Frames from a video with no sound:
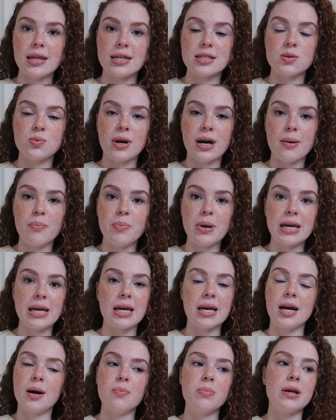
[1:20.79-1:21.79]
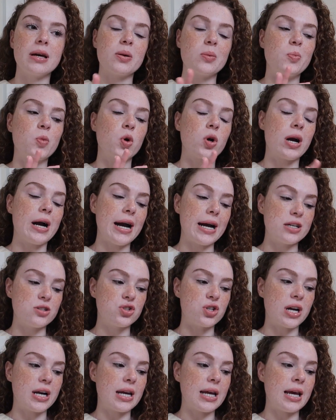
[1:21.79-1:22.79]
That's why I'm picking up more
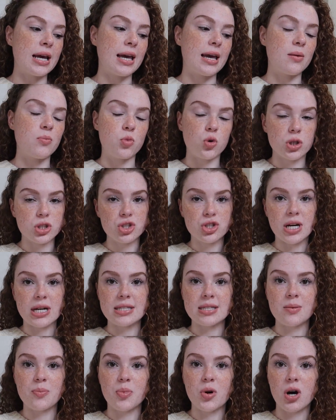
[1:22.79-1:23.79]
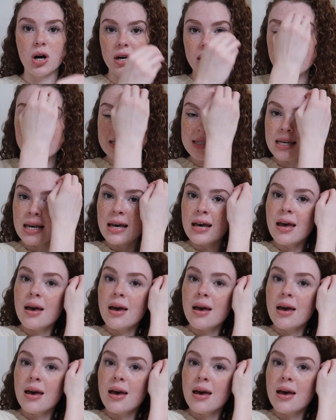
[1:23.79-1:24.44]
hydrating and moisturizing products.